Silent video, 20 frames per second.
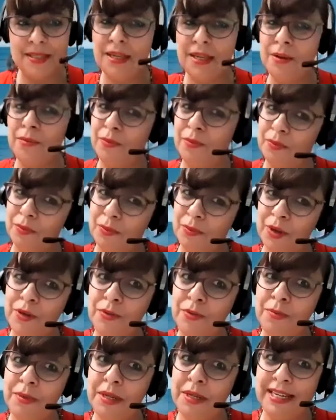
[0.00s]
Say,
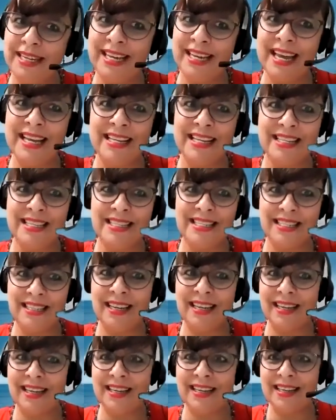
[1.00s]
what do you mean? Yes,
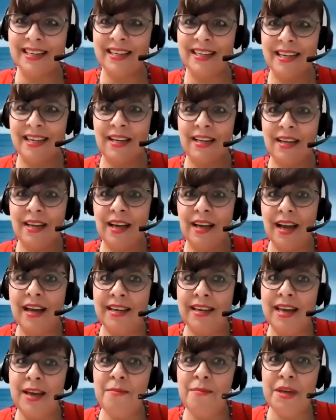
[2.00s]
like,
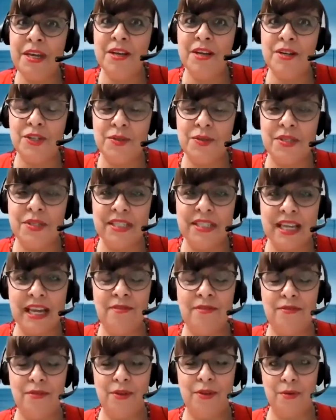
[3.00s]
I came here to
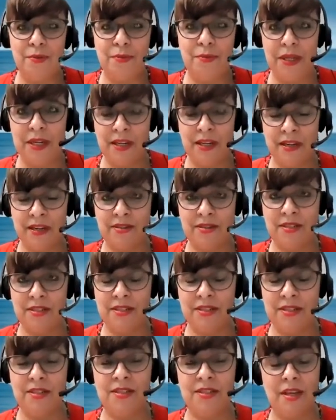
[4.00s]
save you
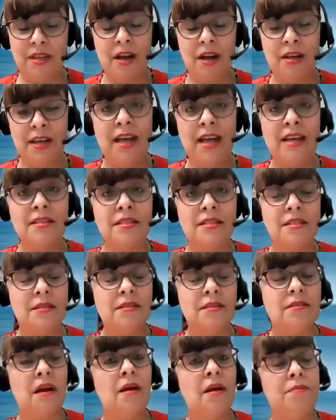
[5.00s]
because I said, yes,
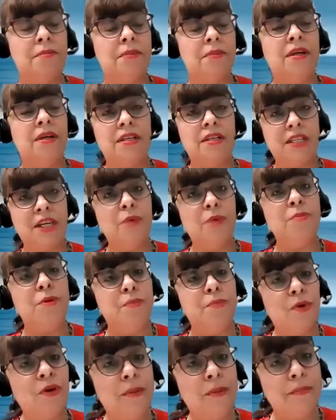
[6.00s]
tell
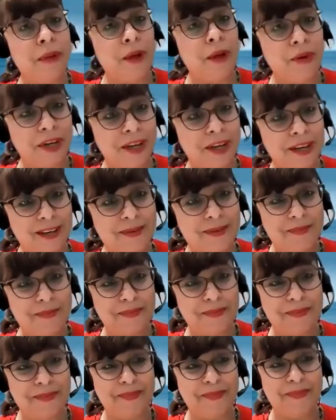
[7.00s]
me more about it.
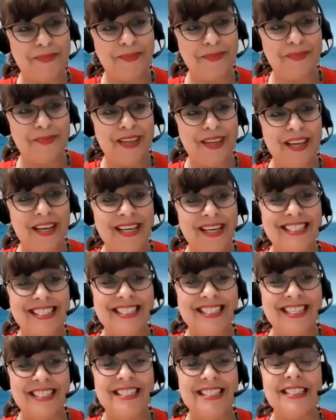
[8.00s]

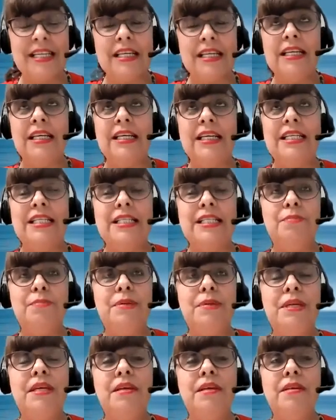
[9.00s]
She says, to
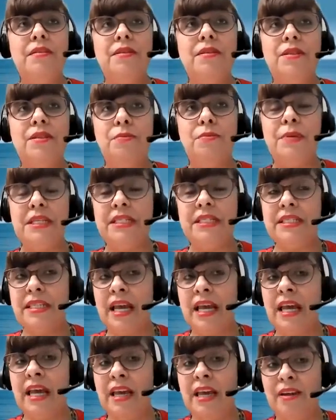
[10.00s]
be
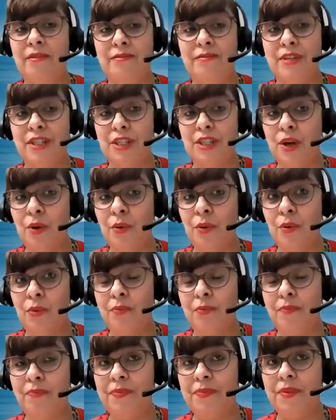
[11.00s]
saved.
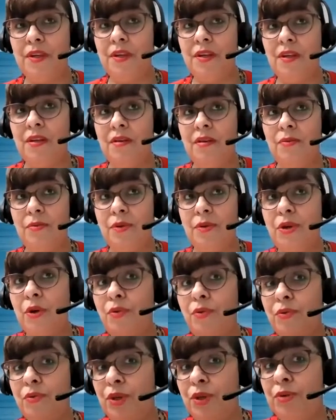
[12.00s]
So,
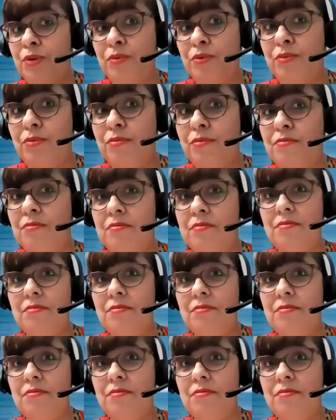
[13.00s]
the